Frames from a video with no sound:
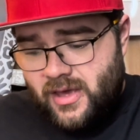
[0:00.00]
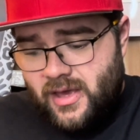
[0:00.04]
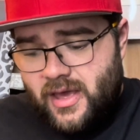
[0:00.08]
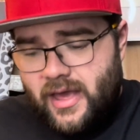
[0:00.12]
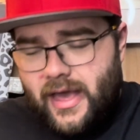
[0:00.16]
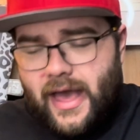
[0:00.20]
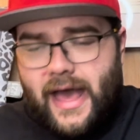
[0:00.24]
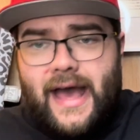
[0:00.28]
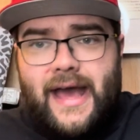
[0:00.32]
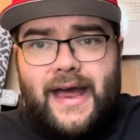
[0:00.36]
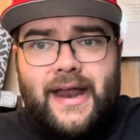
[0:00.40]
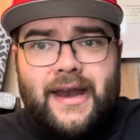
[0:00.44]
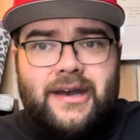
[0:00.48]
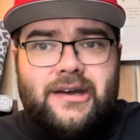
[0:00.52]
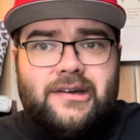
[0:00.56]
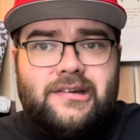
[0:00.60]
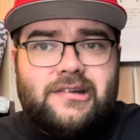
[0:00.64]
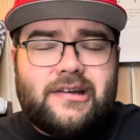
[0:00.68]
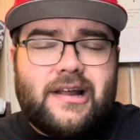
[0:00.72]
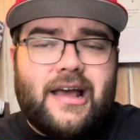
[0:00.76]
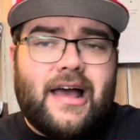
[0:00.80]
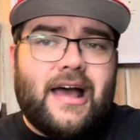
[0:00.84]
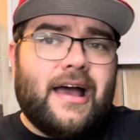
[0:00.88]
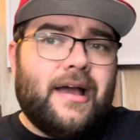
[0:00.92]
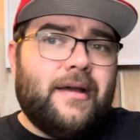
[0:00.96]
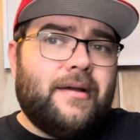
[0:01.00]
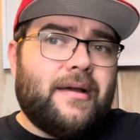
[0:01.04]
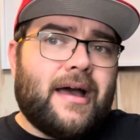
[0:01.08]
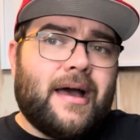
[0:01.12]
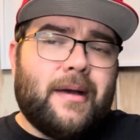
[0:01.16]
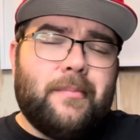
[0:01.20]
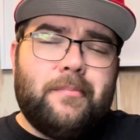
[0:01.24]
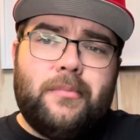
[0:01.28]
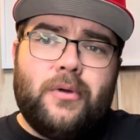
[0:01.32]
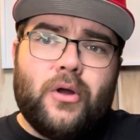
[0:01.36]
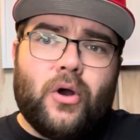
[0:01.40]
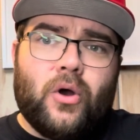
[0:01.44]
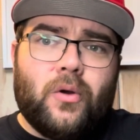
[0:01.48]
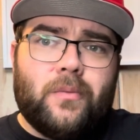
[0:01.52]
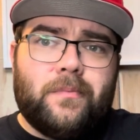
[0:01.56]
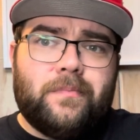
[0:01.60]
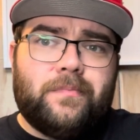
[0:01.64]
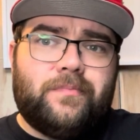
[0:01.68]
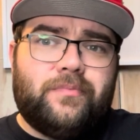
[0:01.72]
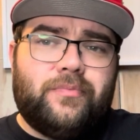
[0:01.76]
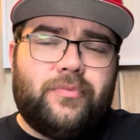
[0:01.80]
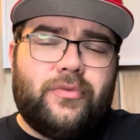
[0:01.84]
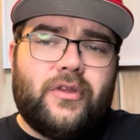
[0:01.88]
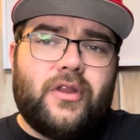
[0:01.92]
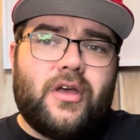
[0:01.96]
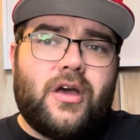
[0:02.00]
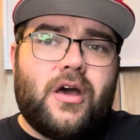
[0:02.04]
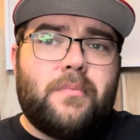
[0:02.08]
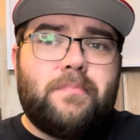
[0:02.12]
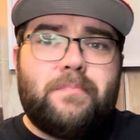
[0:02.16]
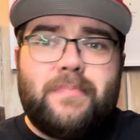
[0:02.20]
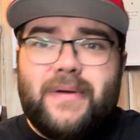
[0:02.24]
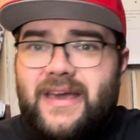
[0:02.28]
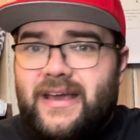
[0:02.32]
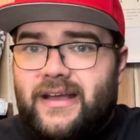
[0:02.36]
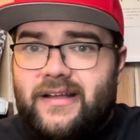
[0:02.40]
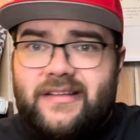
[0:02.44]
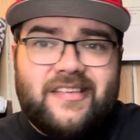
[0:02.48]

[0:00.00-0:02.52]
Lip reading: And I'm not a big